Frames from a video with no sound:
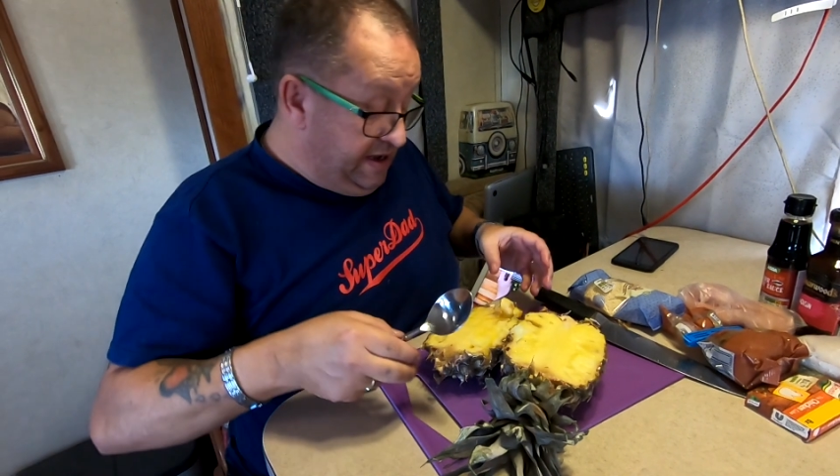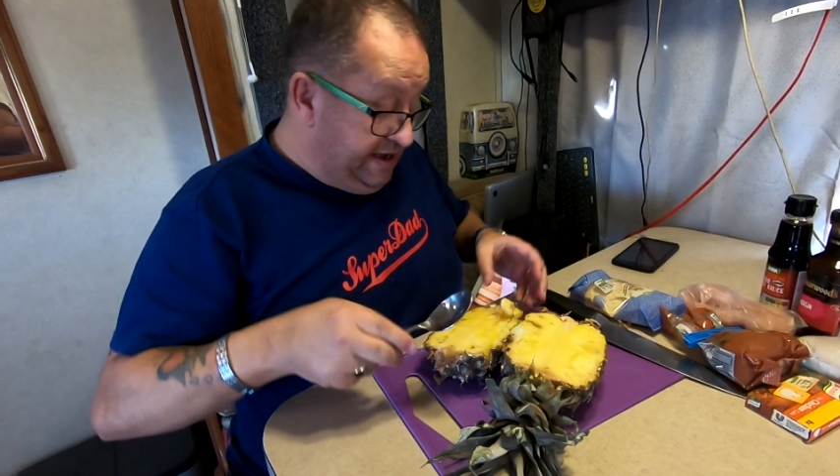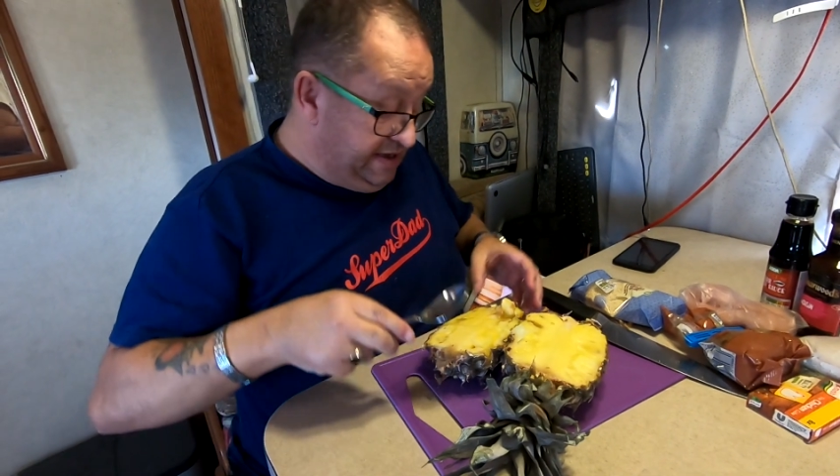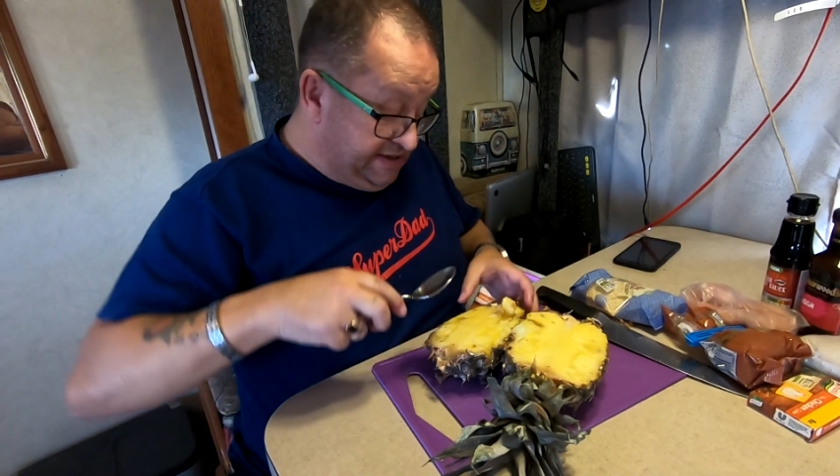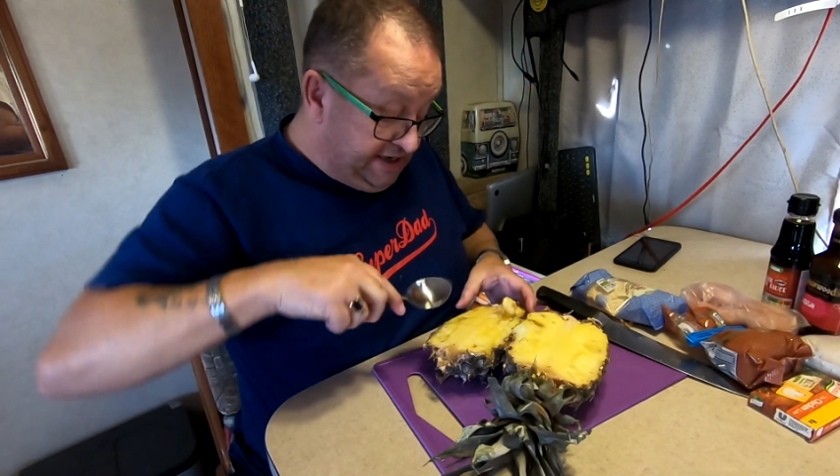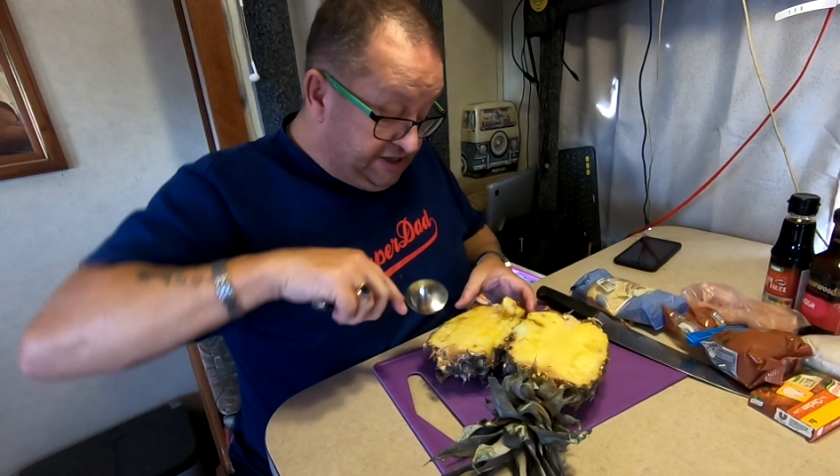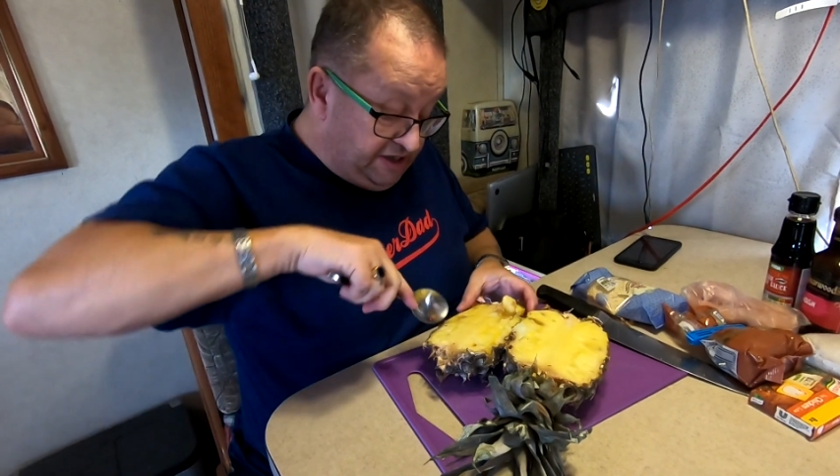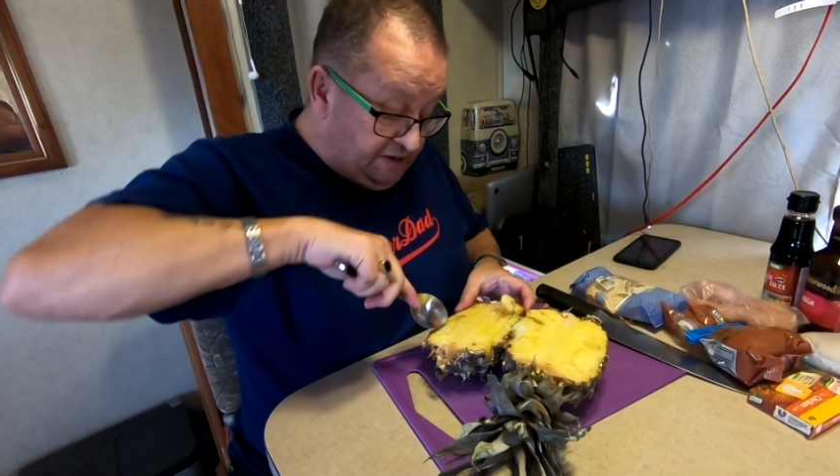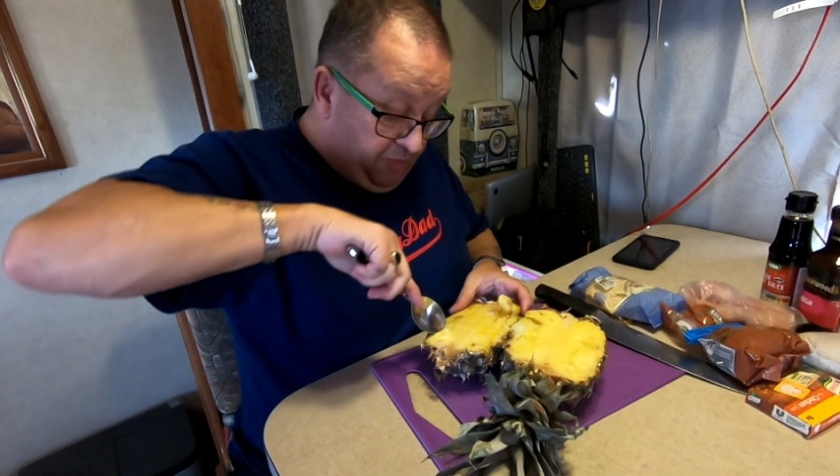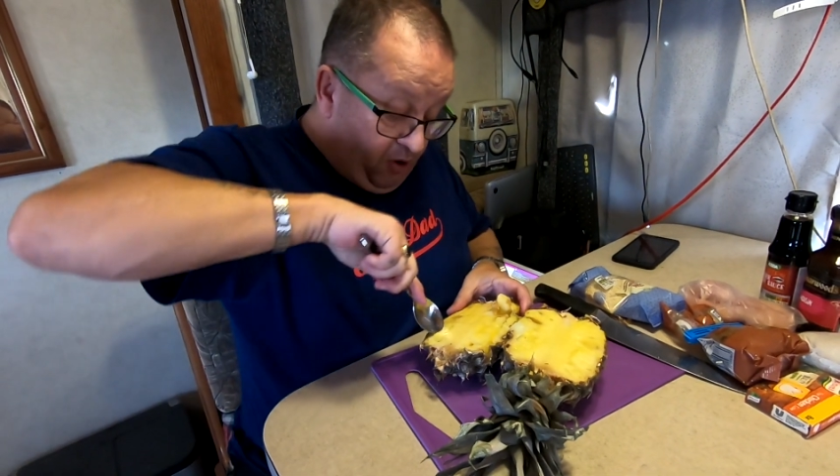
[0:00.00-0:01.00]
It's
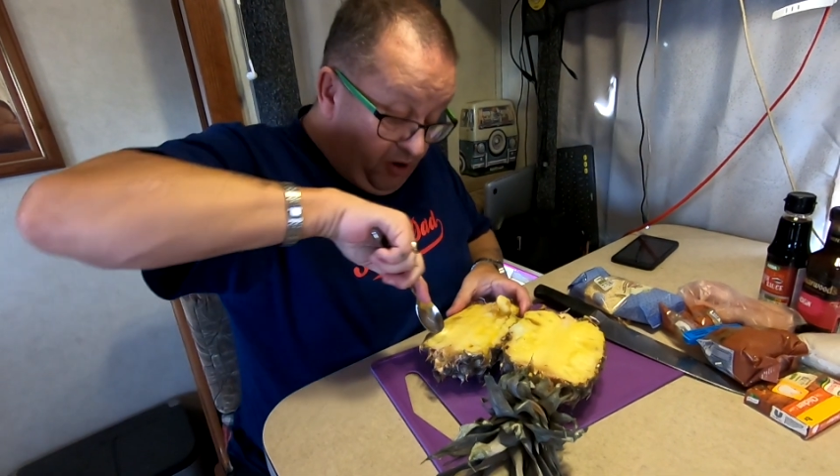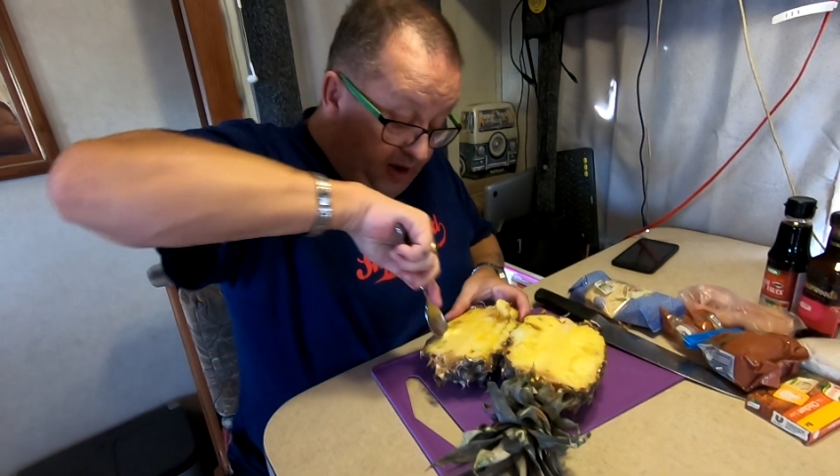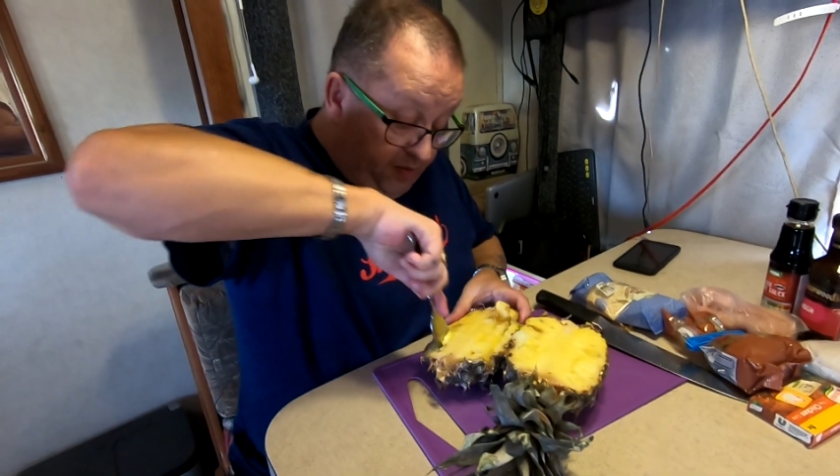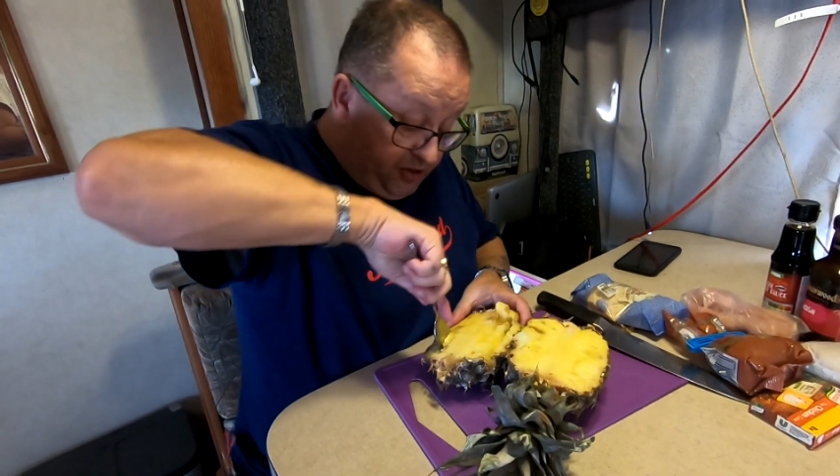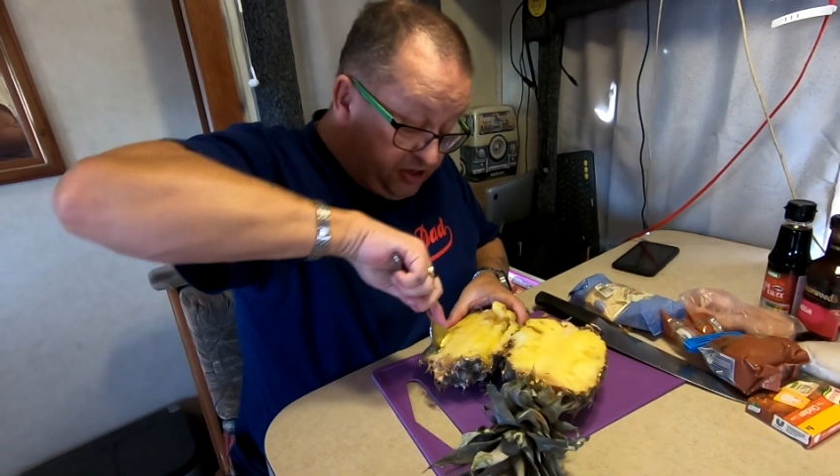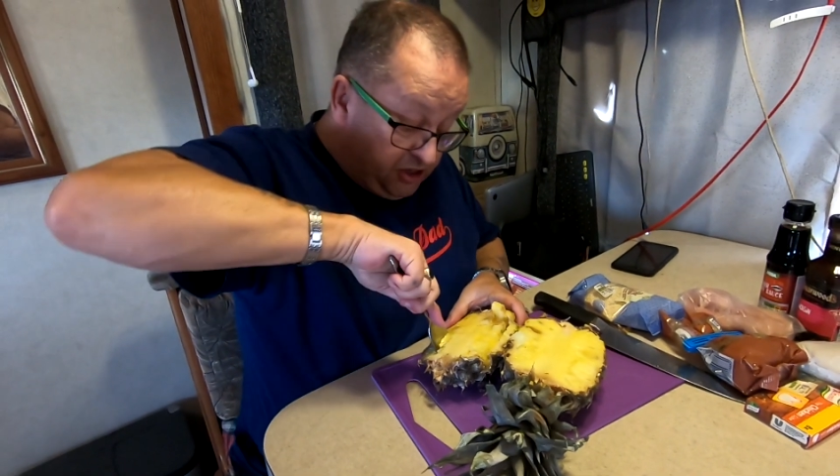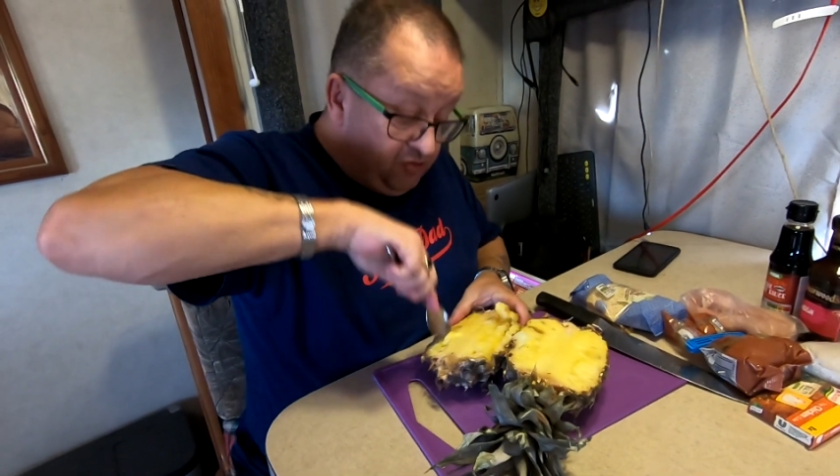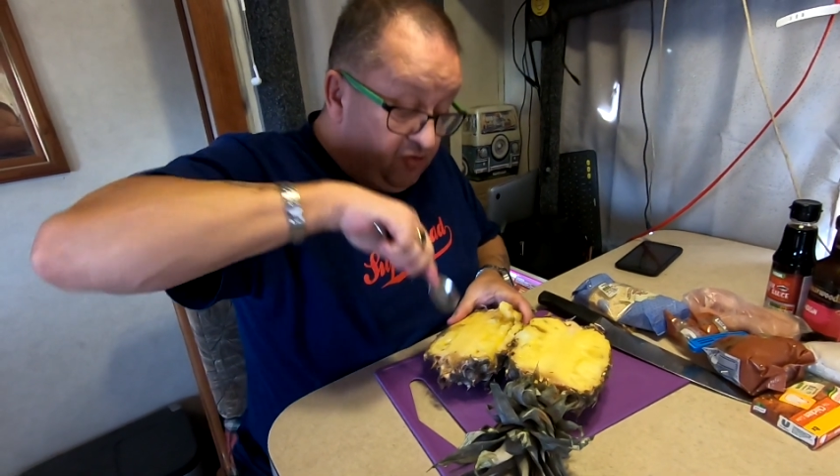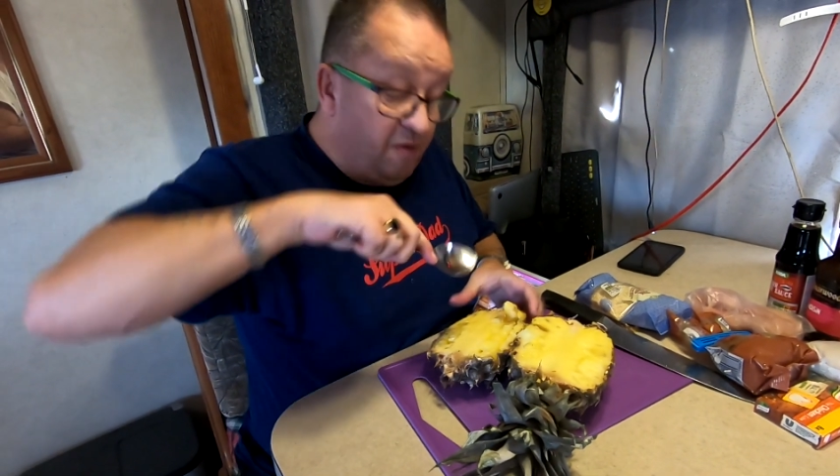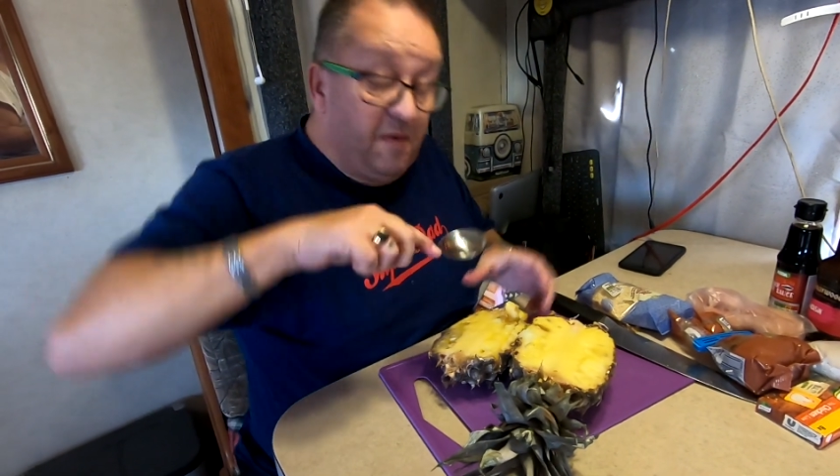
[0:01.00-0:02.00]
actually, the pineapple is
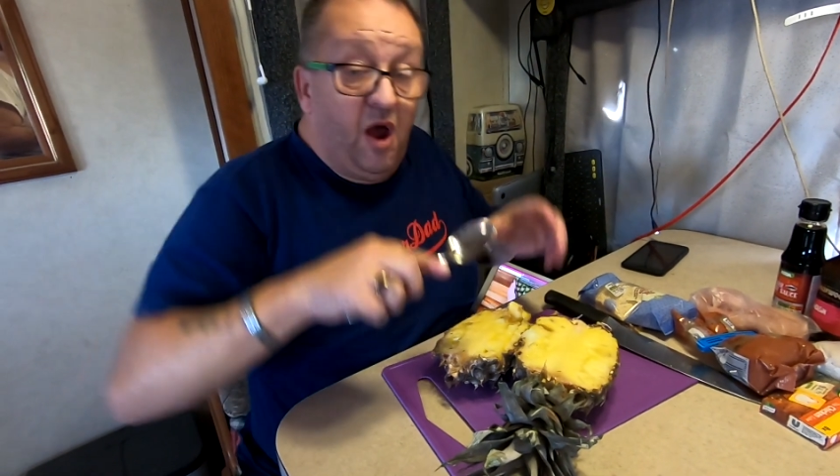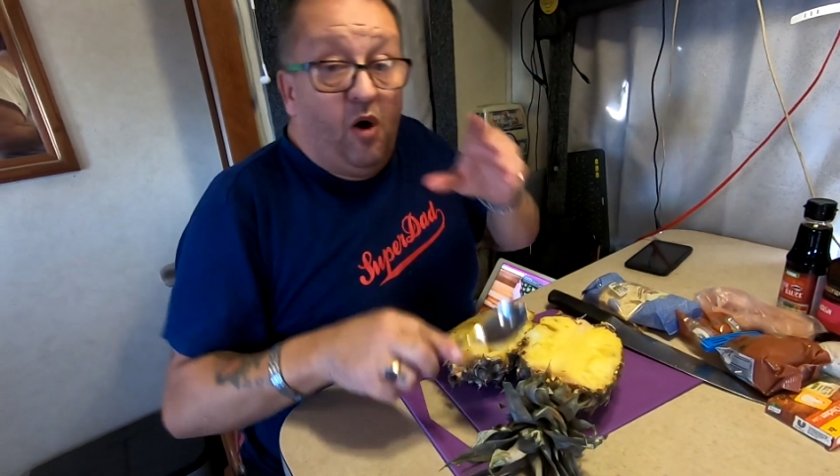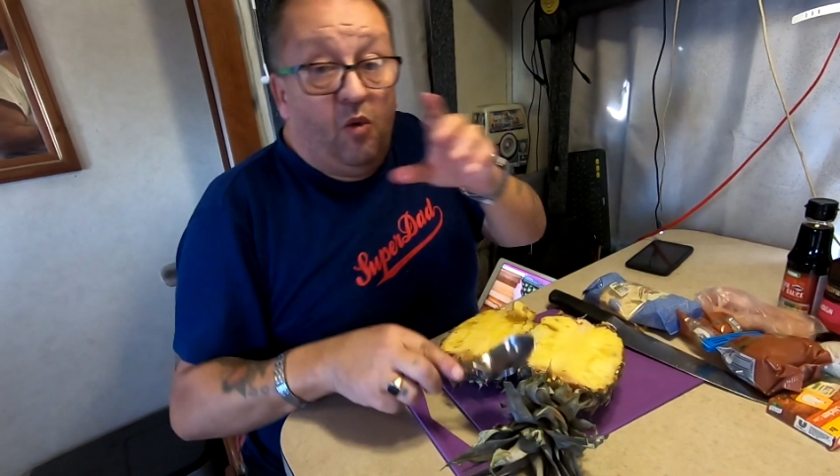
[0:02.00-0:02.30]
too ripe.